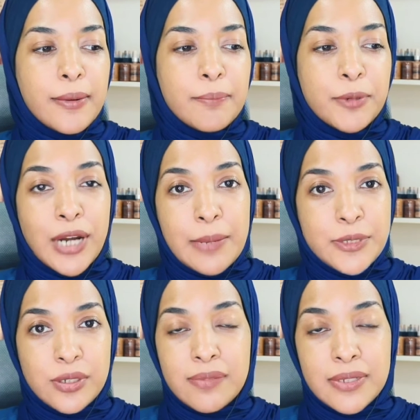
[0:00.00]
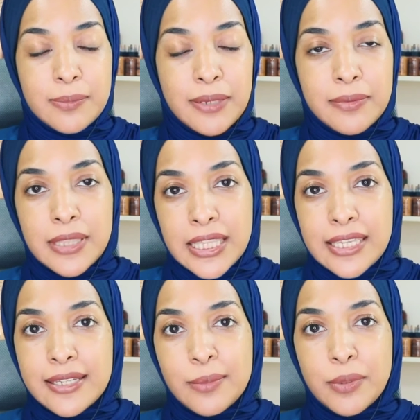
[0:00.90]
Perhaps you're even maybe
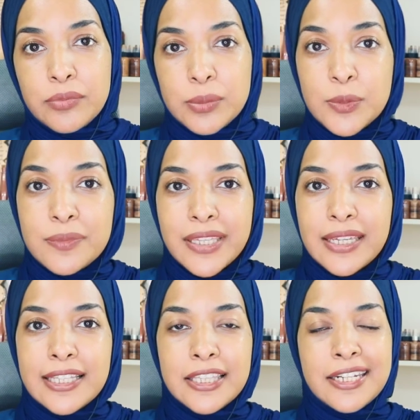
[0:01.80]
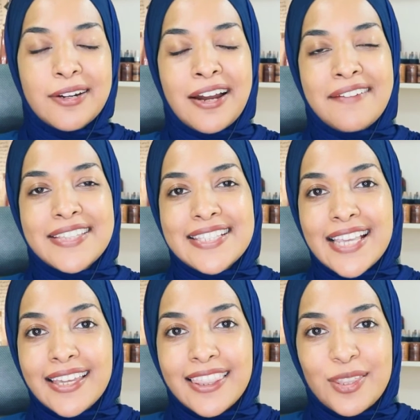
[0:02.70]
thinking about removing it and are having
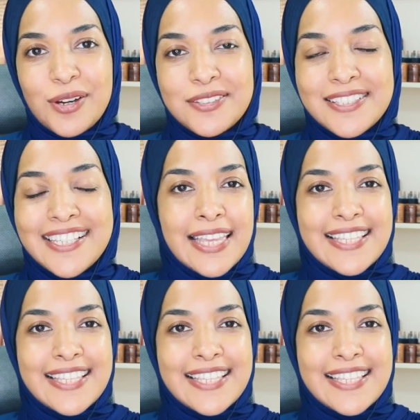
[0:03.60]
second thoughts.